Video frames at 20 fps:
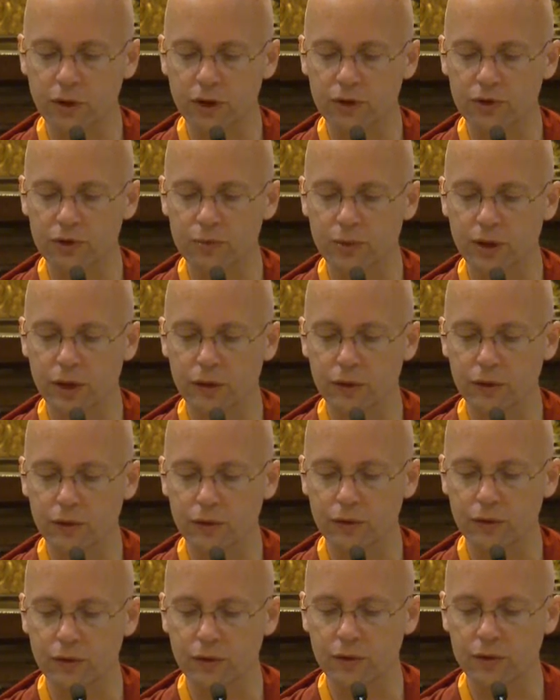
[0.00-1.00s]
Grant your
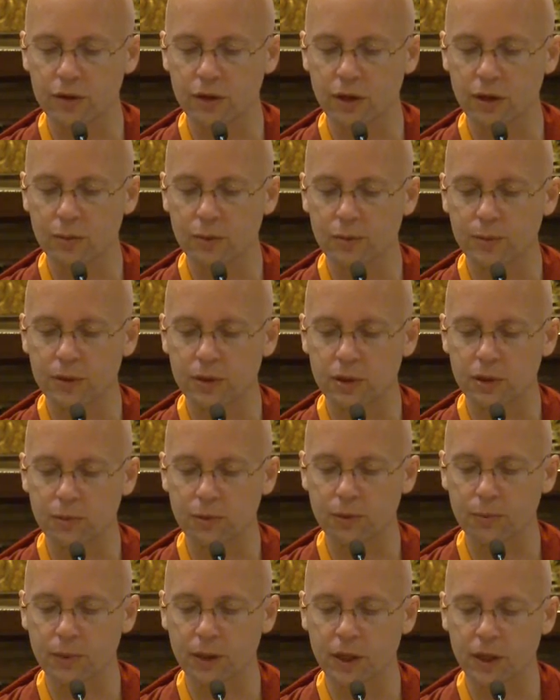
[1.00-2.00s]
blessings that the Dharma
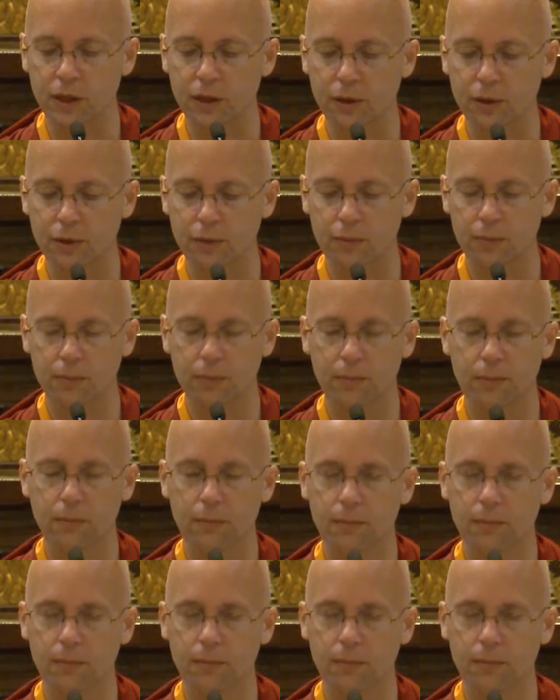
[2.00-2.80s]
become the path.